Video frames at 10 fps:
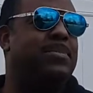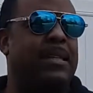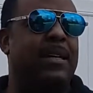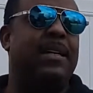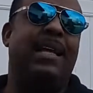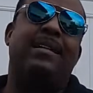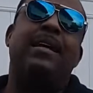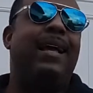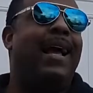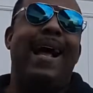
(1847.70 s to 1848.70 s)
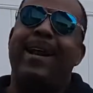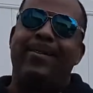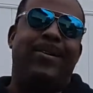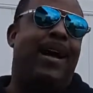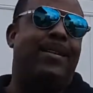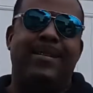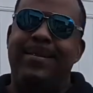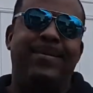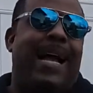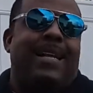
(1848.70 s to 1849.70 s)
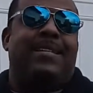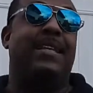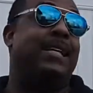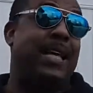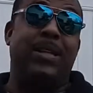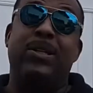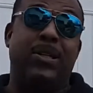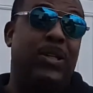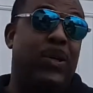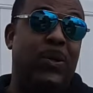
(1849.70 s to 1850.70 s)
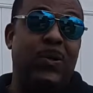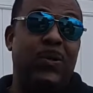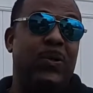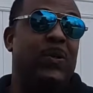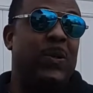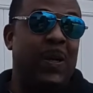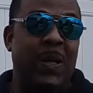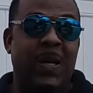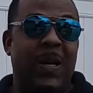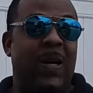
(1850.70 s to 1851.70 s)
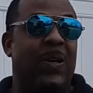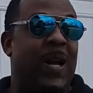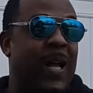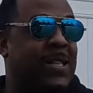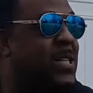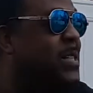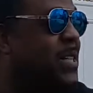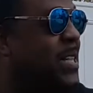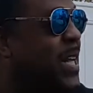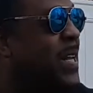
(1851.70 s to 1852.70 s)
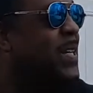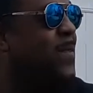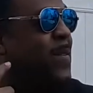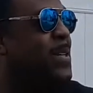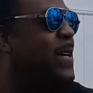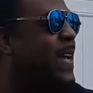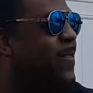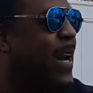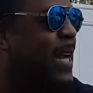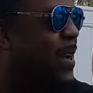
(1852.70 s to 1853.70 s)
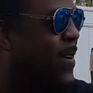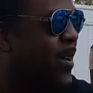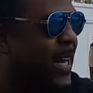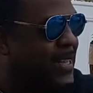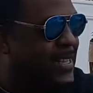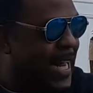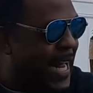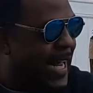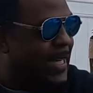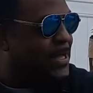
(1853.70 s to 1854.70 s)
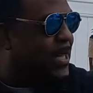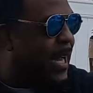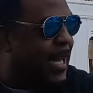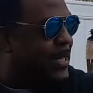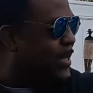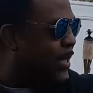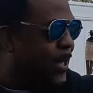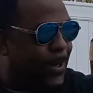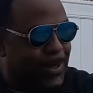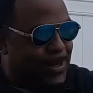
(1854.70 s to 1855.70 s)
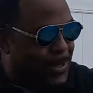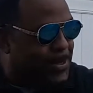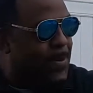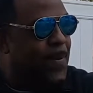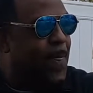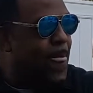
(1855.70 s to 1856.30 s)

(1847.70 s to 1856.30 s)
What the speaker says: them sunglasses? I don't know. I just think they look cool. Just when I give y'all that side shot, it just